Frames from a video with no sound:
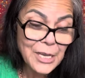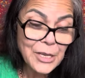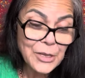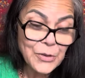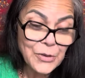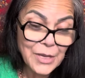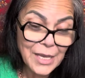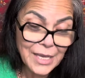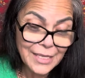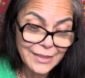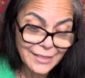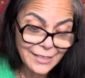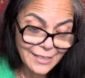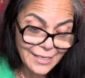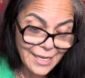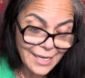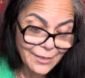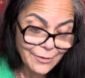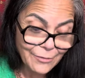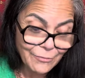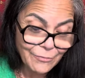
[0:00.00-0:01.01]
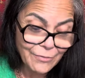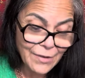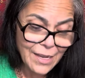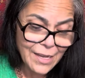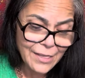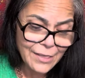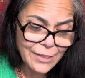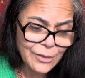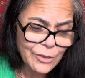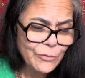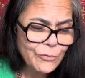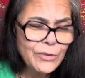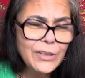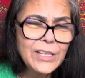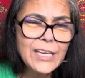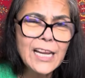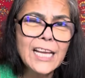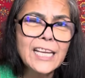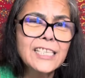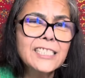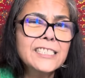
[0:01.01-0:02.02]
You got the Knight of Fire. You feel
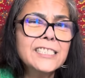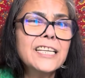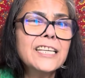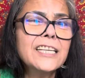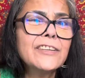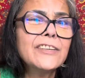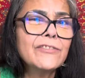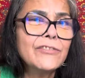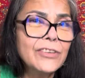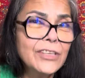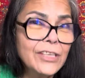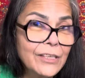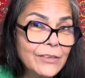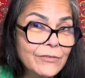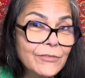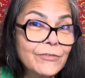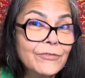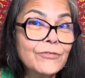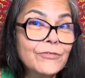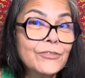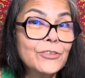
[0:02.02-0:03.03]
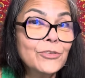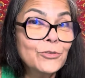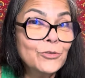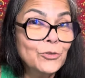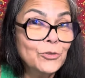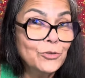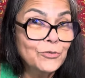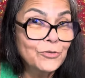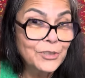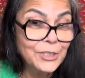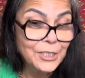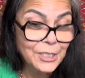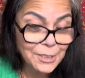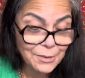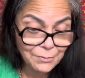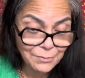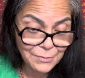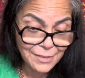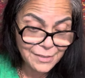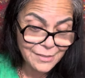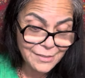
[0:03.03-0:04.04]
like it's taking forever for you to
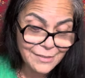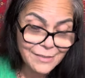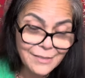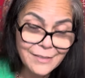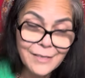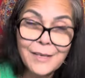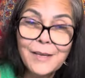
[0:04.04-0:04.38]
overcome this.